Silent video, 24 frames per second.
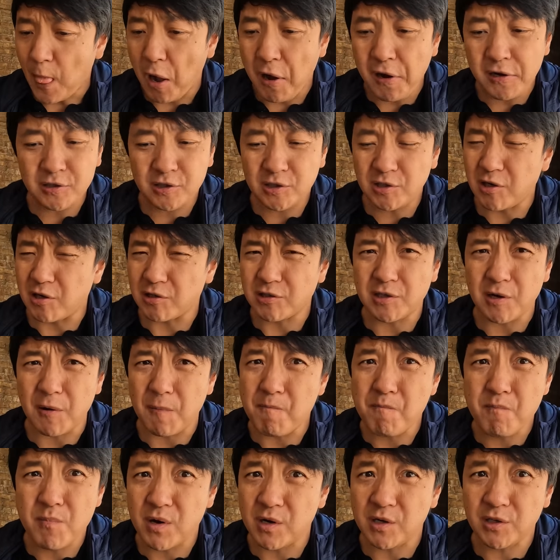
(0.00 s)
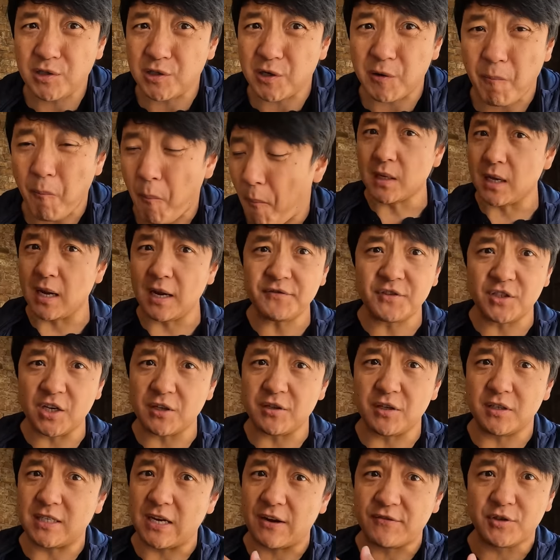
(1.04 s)
It's just amazing. I've
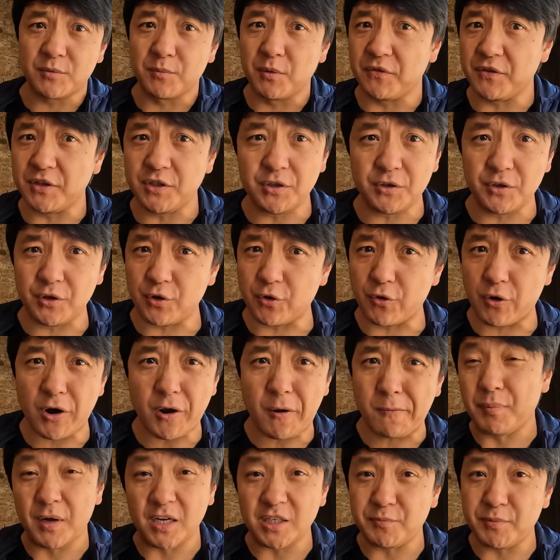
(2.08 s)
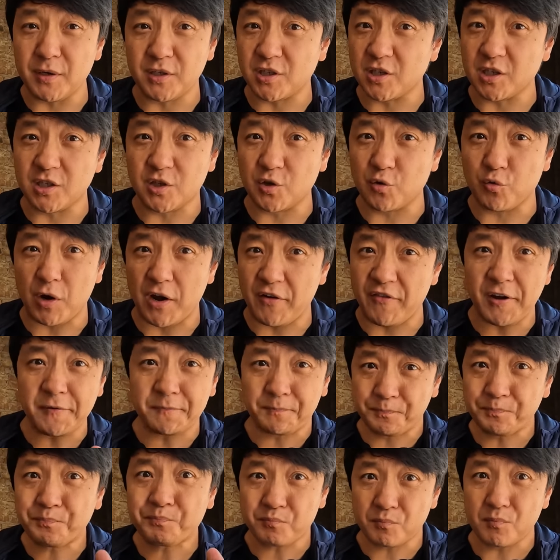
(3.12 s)
said this after moving to New York, best biscuits and gravy
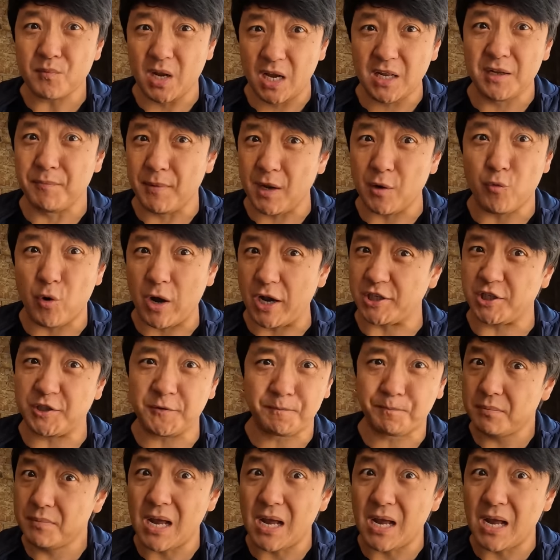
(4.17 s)
in the Midwest.